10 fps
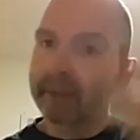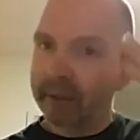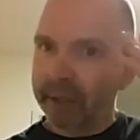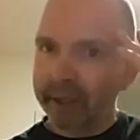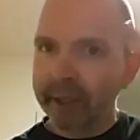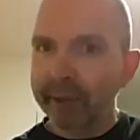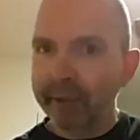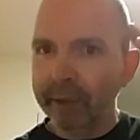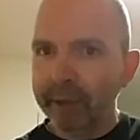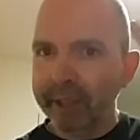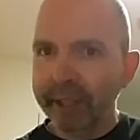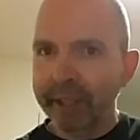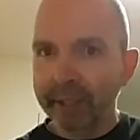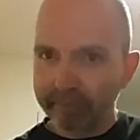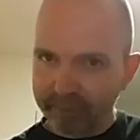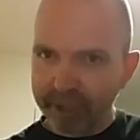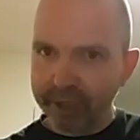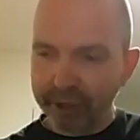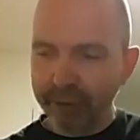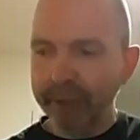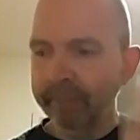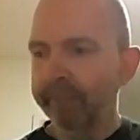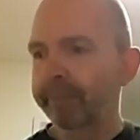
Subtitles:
Okay, I have a injury.